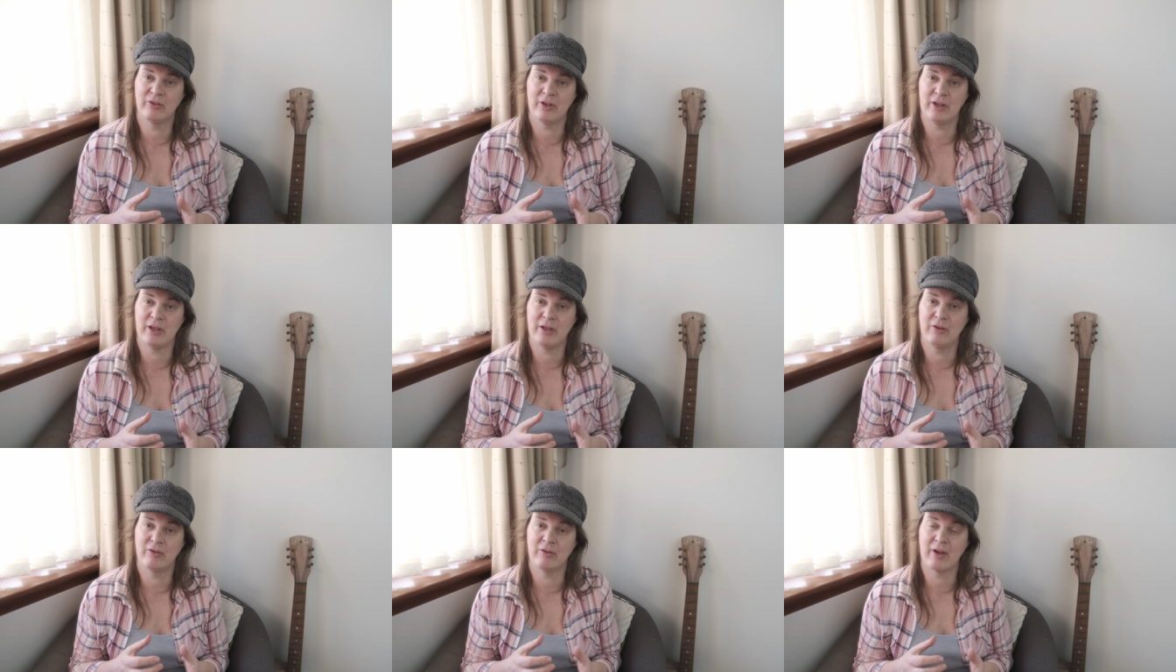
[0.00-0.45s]

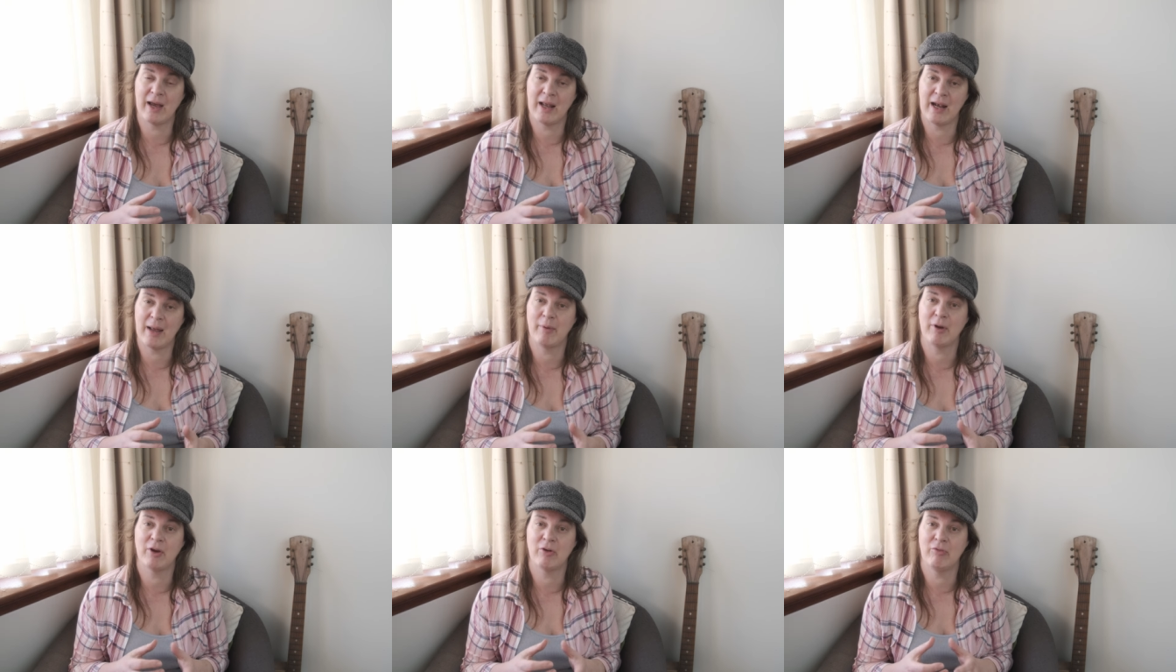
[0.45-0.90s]
the
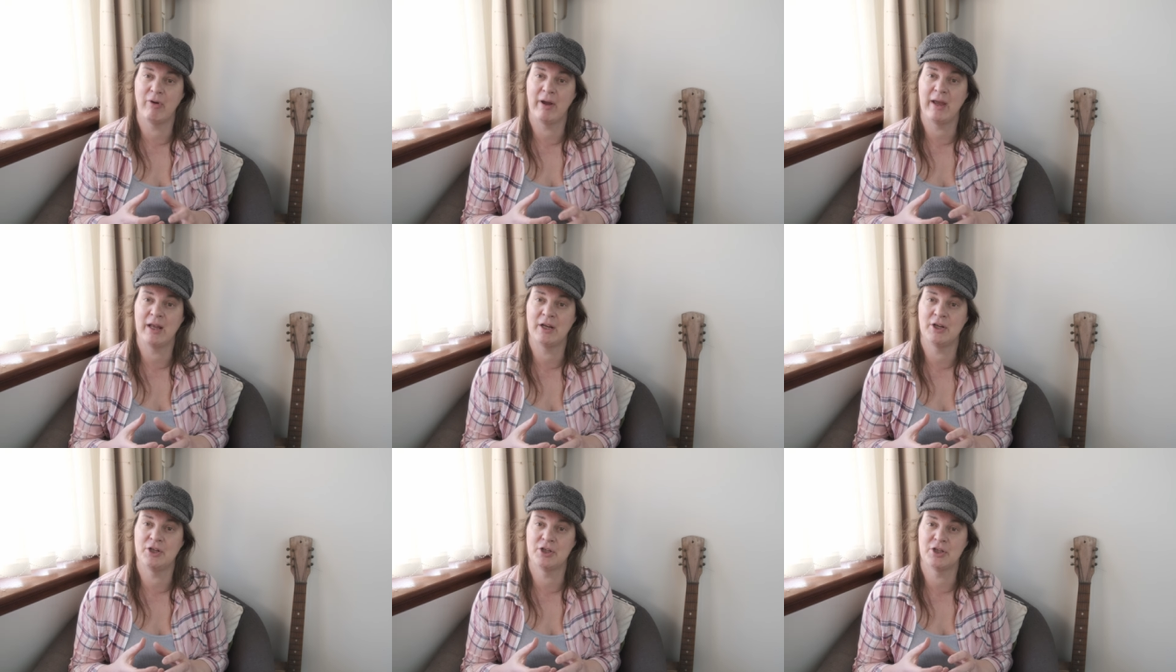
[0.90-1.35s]
dynamic
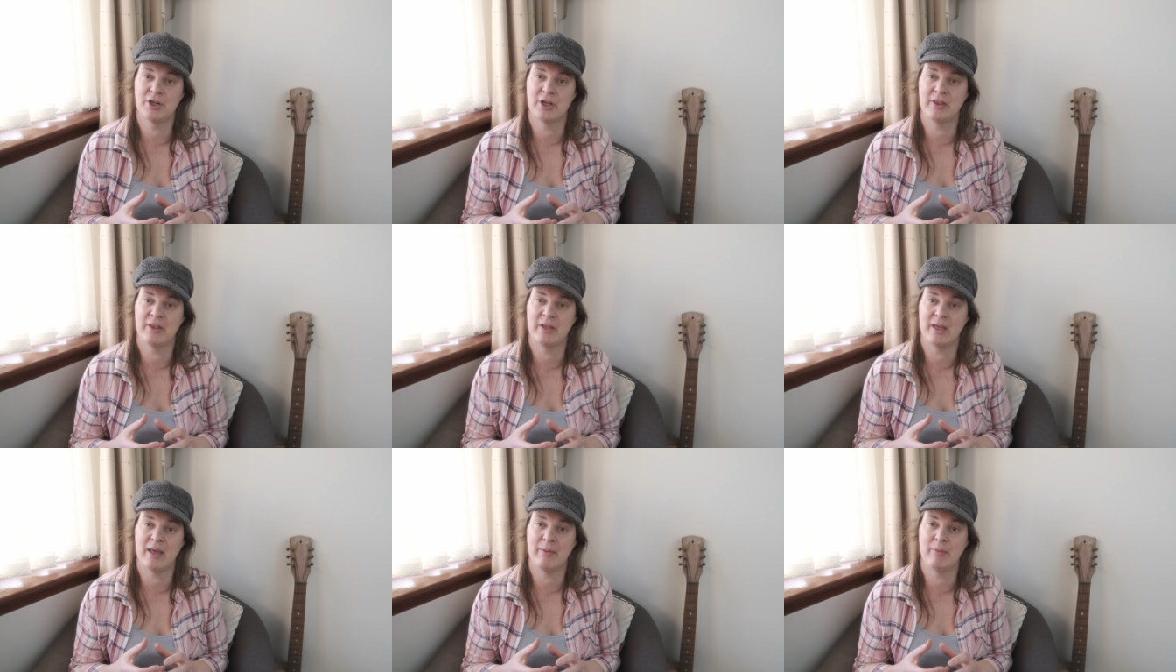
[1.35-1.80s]
range
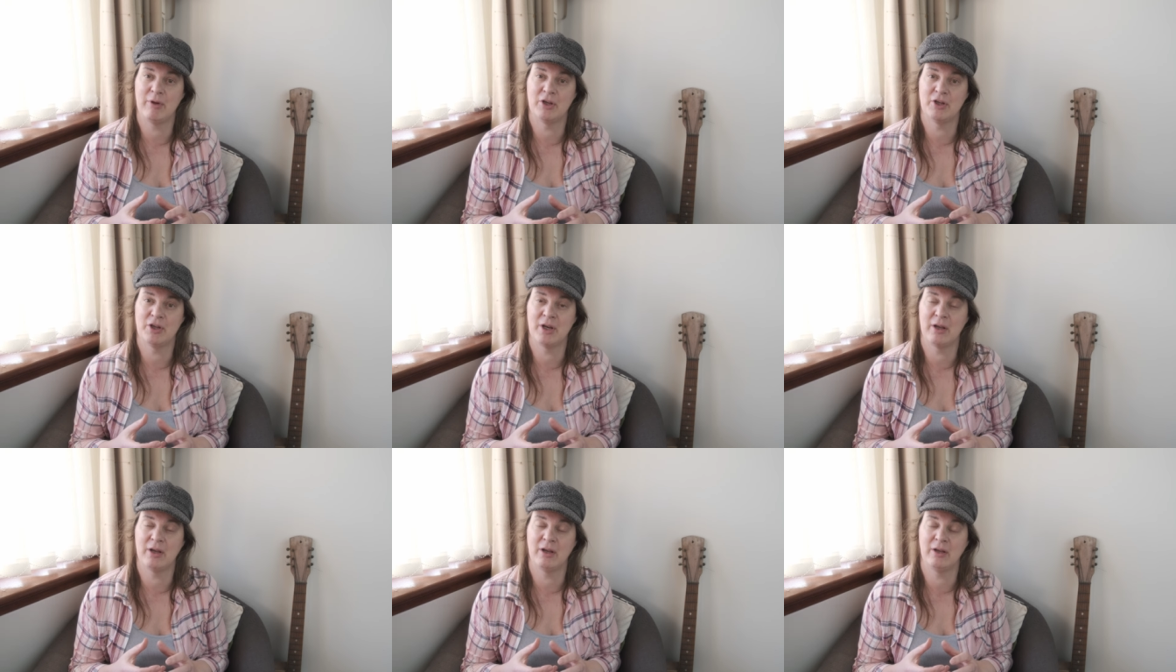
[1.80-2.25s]
in the
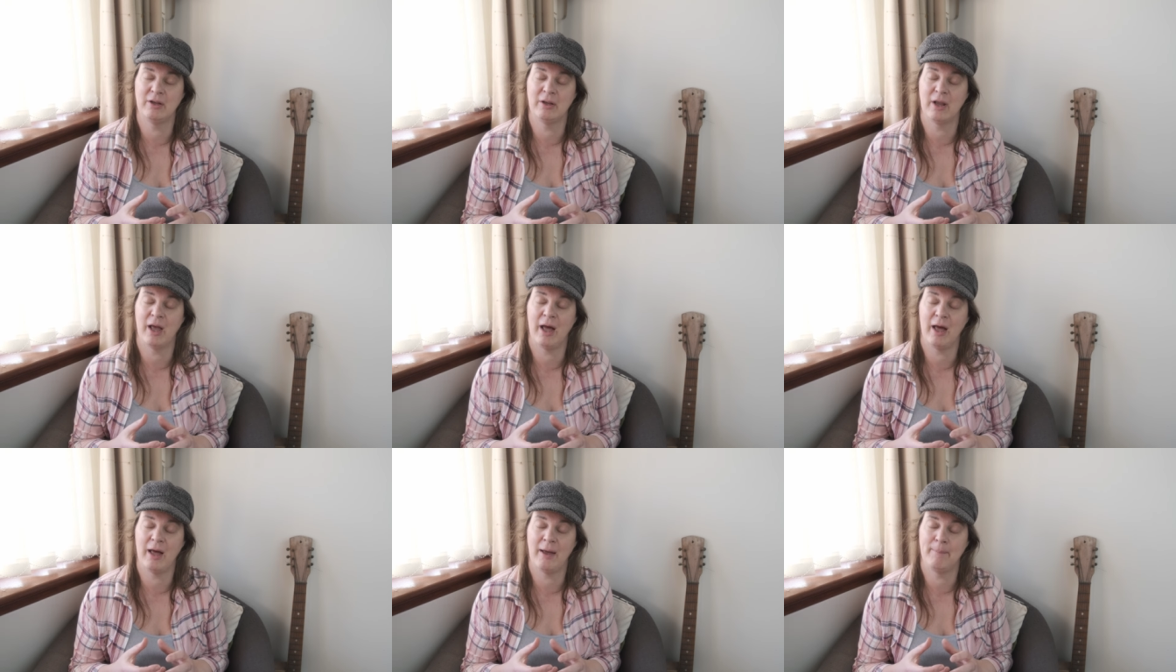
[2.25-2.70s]
imaging
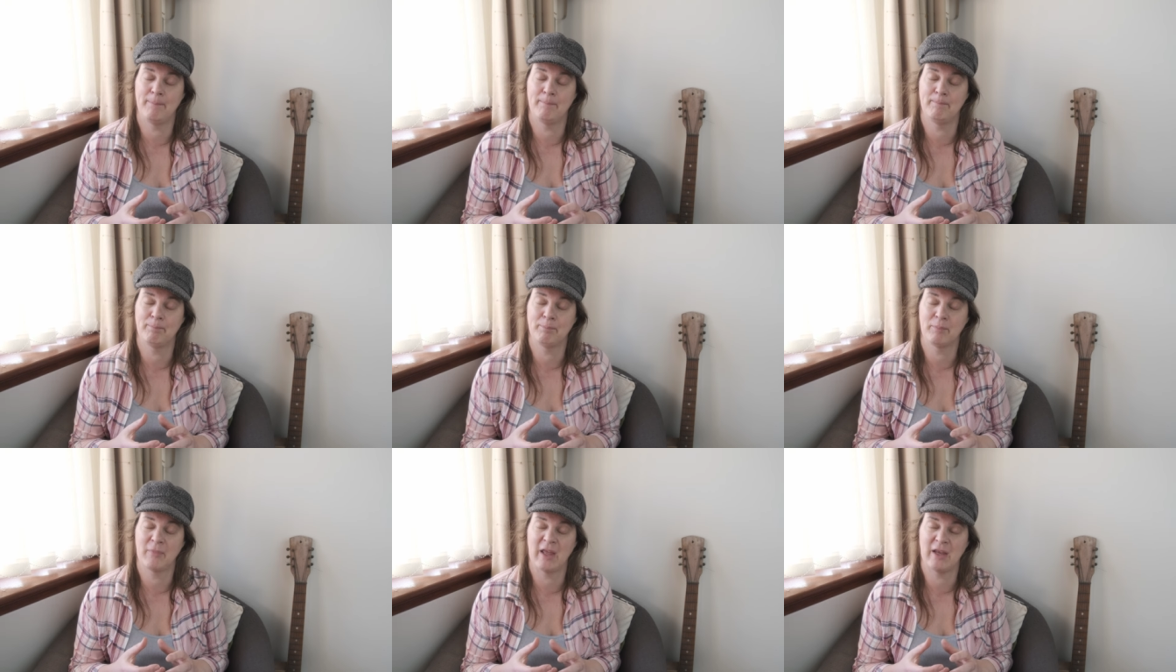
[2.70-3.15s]

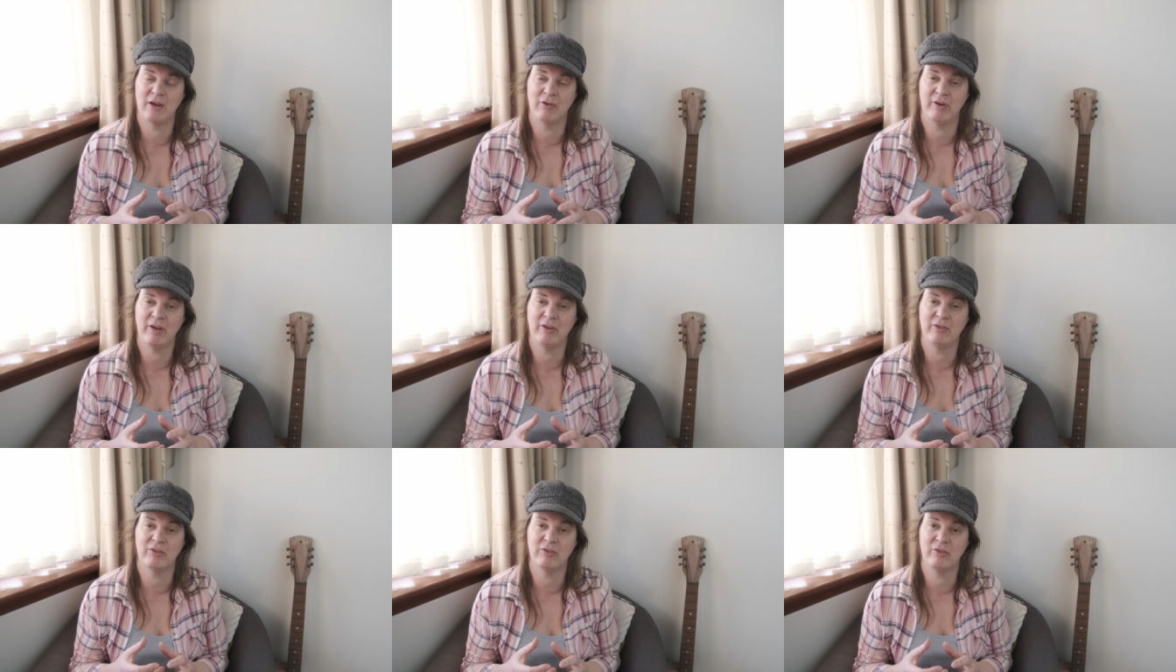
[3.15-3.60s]
um,
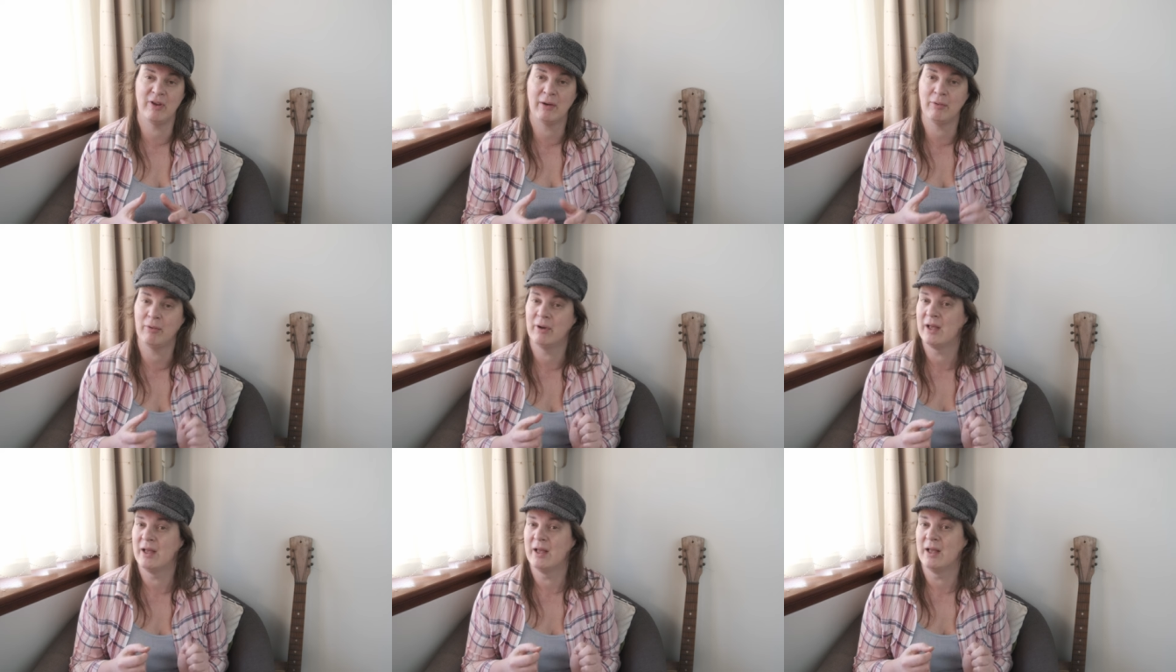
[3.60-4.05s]
increases. Now,